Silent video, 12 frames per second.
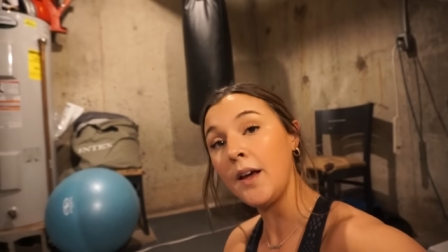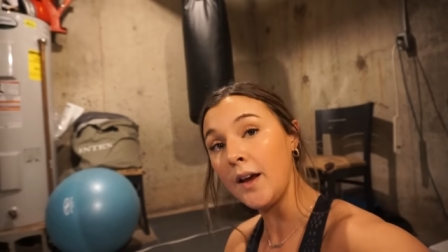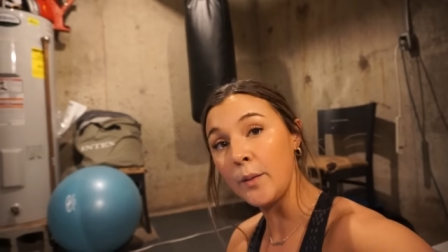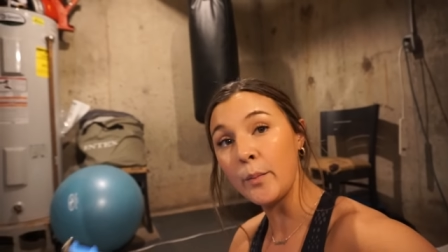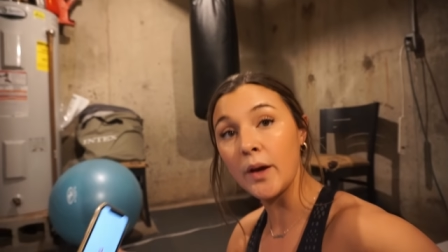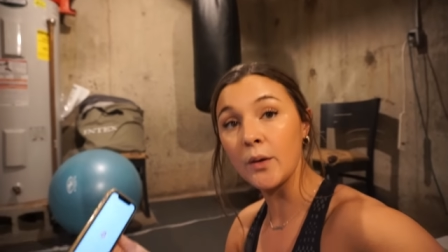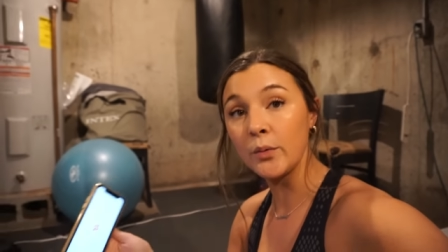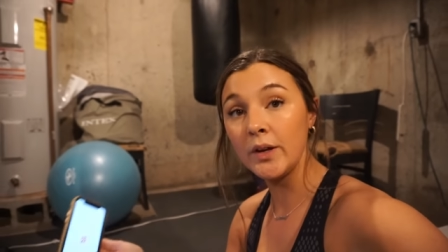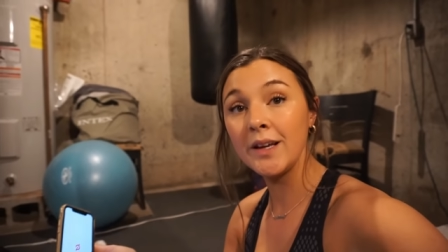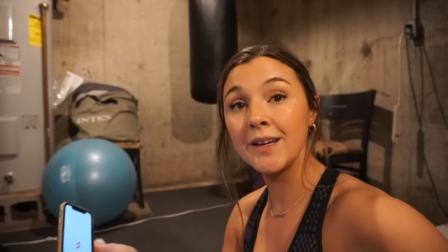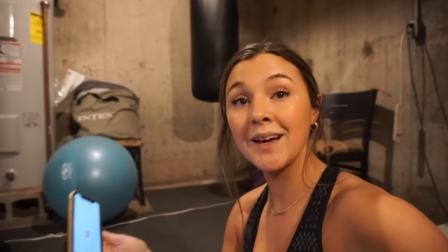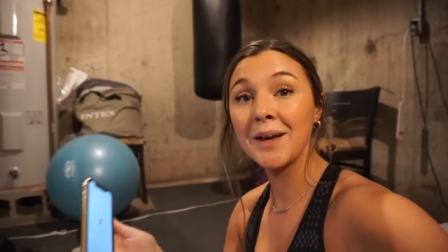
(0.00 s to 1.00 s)
And by
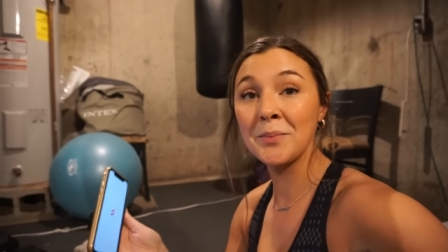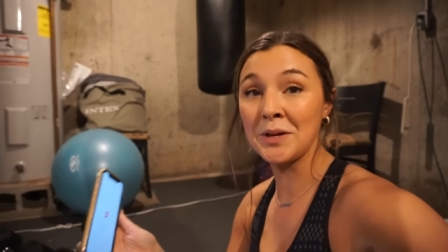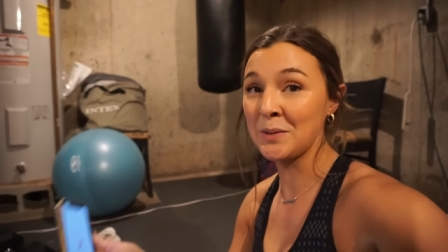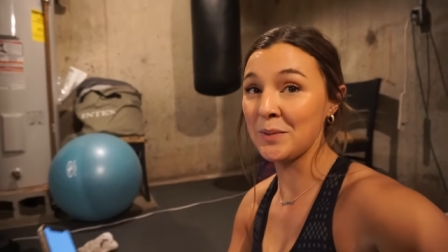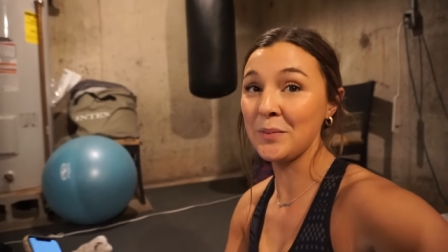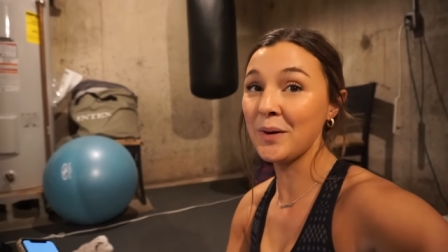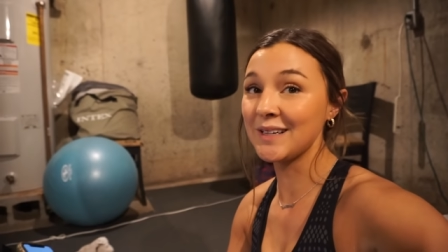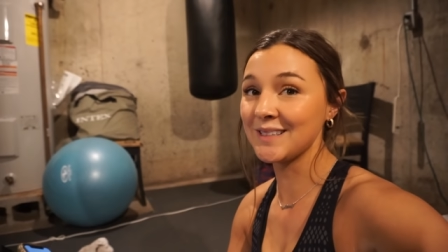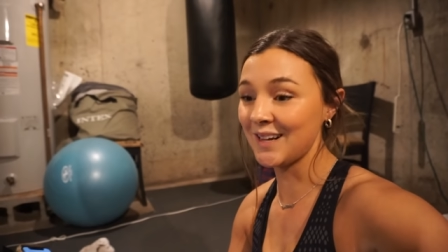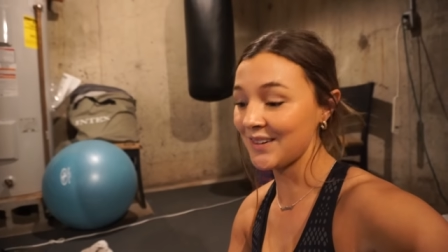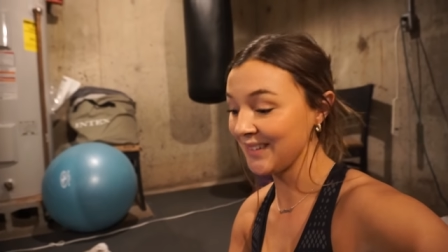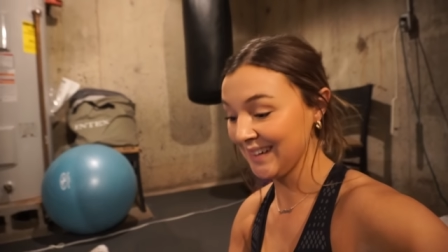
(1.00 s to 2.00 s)
we, I mean me,
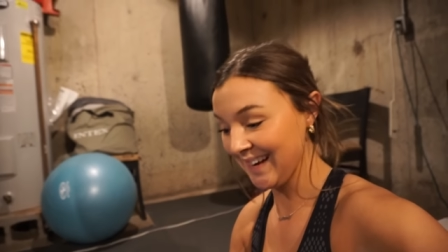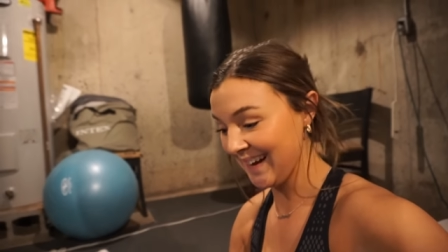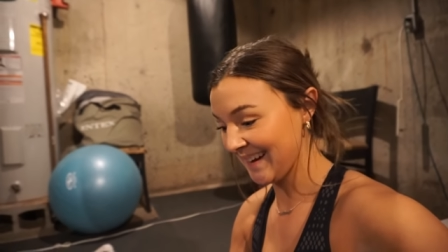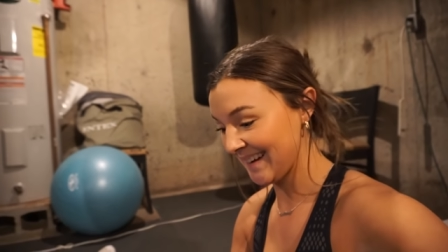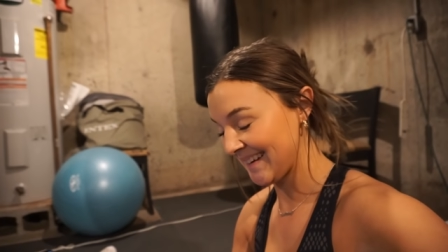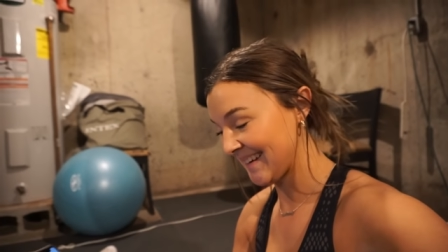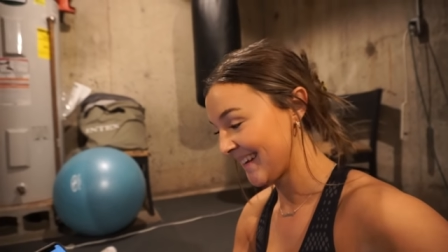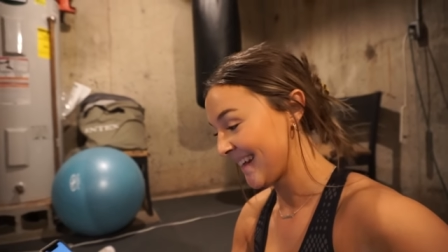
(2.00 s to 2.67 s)
myself, and I.